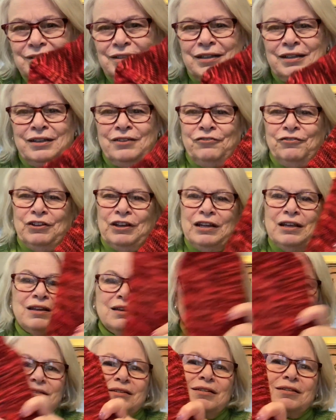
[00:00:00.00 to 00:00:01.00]
If it
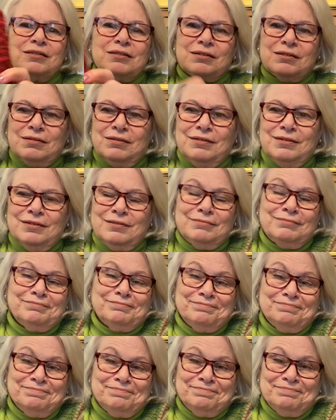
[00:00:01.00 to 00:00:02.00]
isn't,
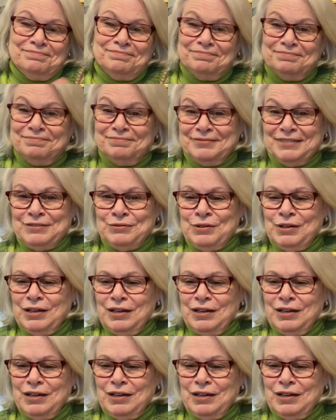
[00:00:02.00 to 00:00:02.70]
what